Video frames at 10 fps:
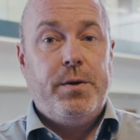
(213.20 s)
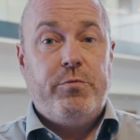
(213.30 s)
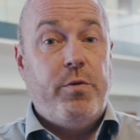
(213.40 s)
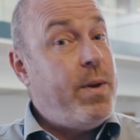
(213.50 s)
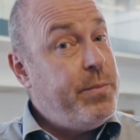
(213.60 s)

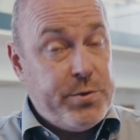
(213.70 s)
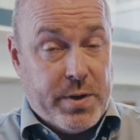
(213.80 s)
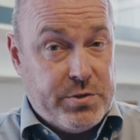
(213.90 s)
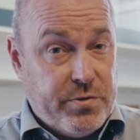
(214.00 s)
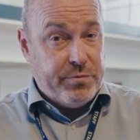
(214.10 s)
Remember to
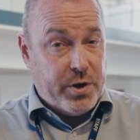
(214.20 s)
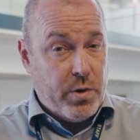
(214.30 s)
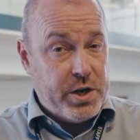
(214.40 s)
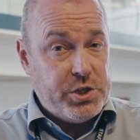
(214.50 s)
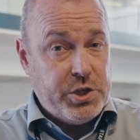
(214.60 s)
answer every
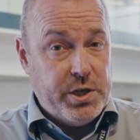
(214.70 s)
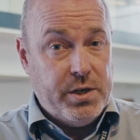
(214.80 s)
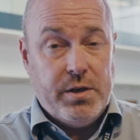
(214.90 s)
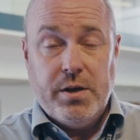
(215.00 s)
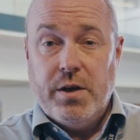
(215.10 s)

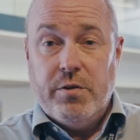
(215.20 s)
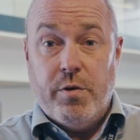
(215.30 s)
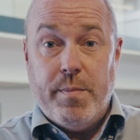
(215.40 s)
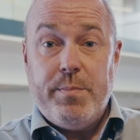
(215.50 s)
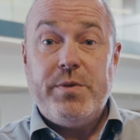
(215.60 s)
question.
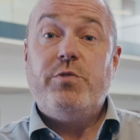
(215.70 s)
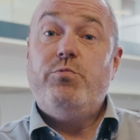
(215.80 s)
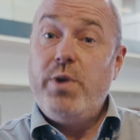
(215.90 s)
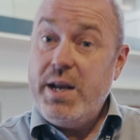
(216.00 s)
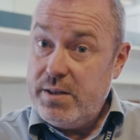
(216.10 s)
Remember to
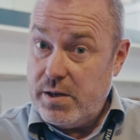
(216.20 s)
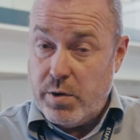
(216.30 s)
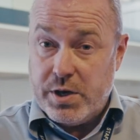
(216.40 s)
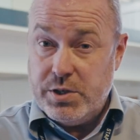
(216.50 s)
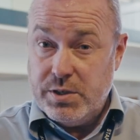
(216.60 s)
read the
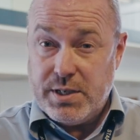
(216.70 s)
questions